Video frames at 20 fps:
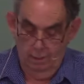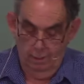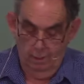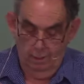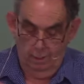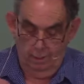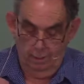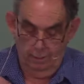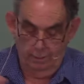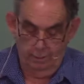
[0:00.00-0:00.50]

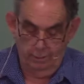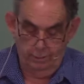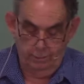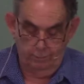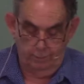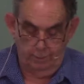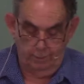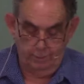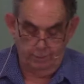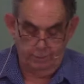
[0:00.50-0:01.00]
I need to
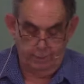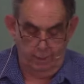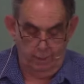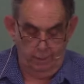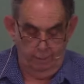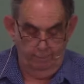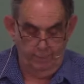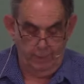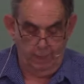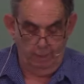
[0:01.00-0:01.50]
understand
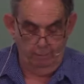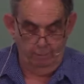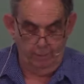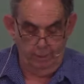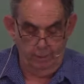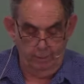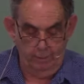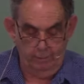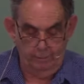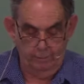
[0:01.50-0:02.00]
I'm
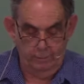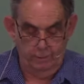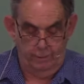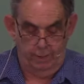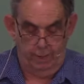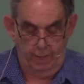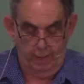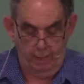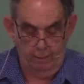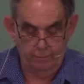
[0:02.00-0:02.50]
coming to the
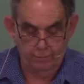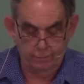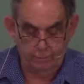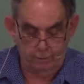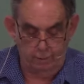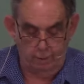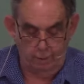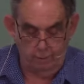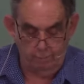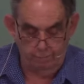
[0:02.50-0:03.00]
house
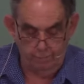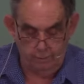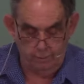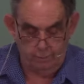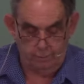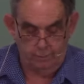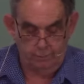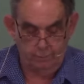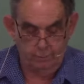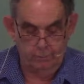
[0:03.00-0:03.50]
of
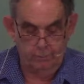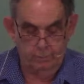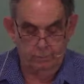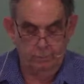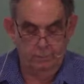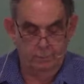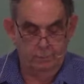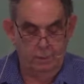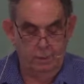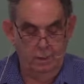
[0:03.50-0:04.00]
God.
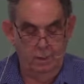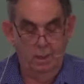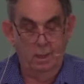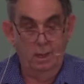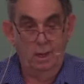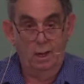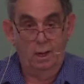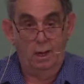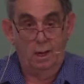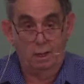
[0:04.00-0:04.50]

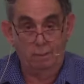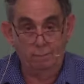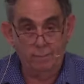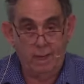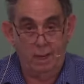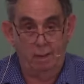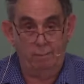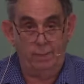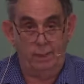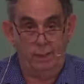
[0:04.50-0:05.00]
I'm
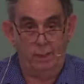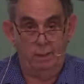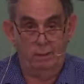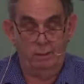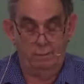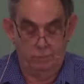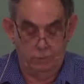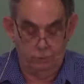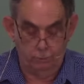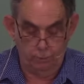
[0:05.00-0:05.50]
coming
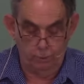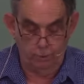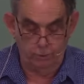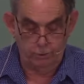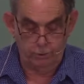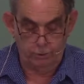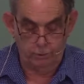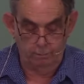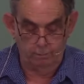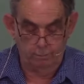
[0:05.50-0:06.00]
to
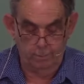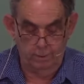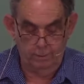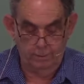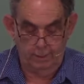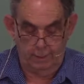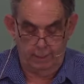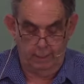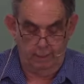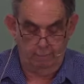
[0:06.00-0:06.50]
worship the
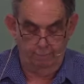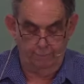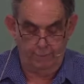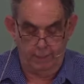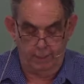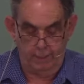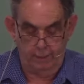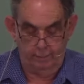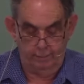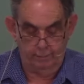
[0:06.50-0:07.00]
King of
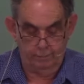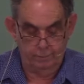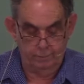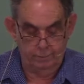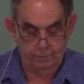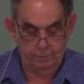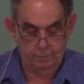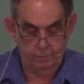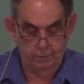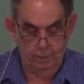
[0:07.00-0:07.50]

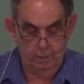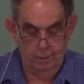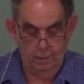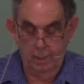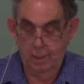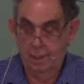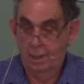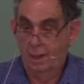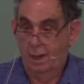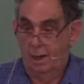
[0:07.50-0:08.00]
Kings.
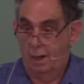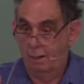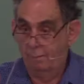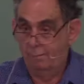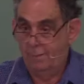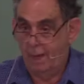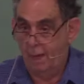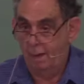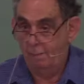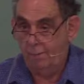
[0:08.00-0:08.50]
I'm
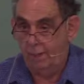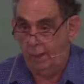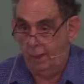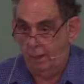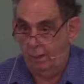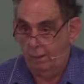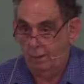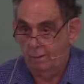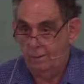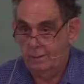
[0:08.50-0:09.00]

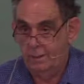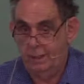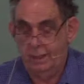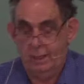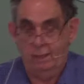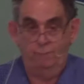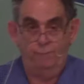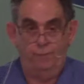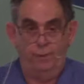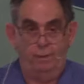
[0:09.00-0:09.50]
coming to
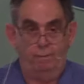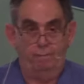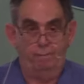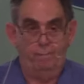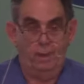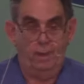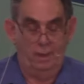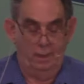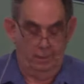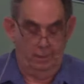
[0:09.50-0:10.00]
give him
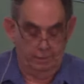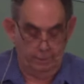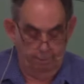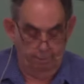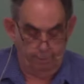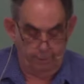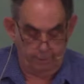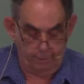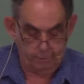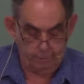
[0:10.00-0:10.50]
the
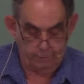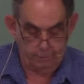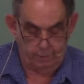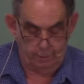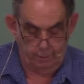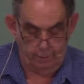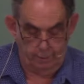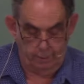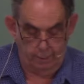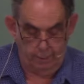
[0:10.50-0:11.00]
best that
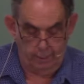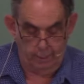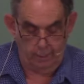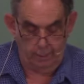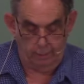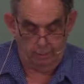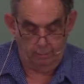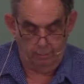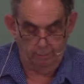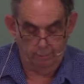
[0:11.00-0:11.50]
I
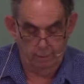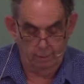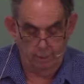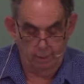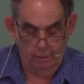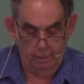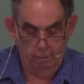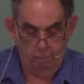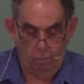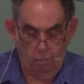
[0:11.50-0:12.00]
can.
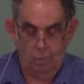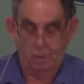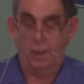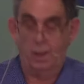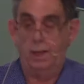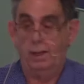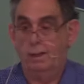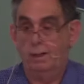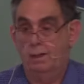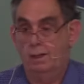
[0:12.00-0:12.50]
Why?
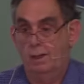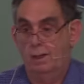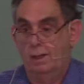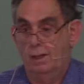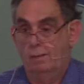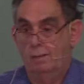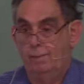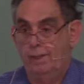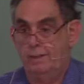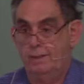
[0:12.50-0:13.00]

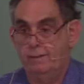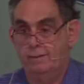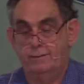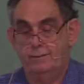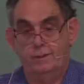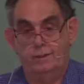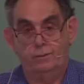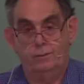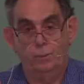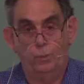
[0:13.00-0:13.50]
Because
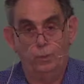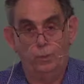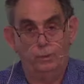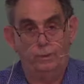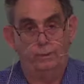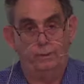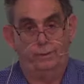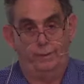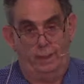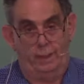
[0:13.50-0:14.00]
he's
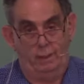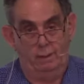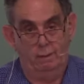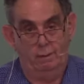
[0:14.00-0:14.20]
worthy